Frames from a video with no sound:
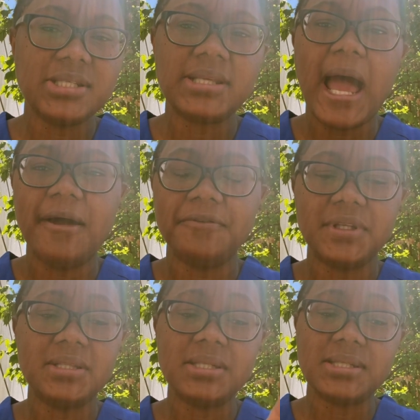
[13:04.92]
after
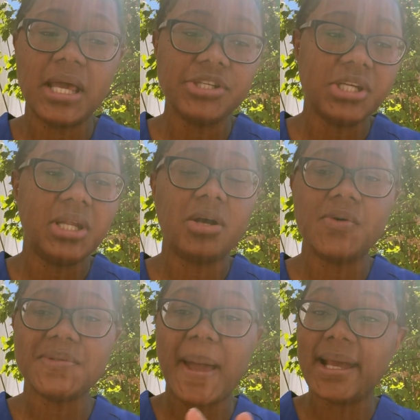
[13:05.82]
this session. It
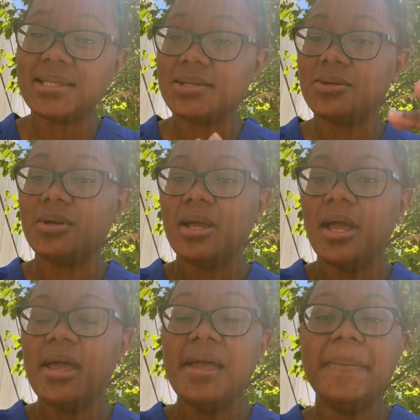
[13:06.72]
goes back to
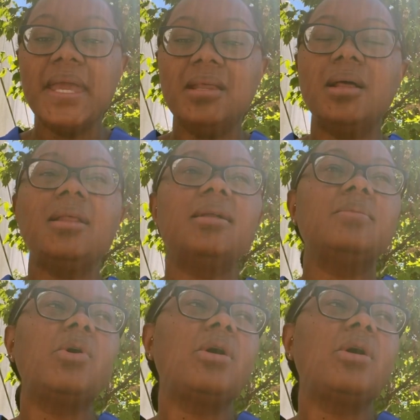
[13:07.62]
being a little more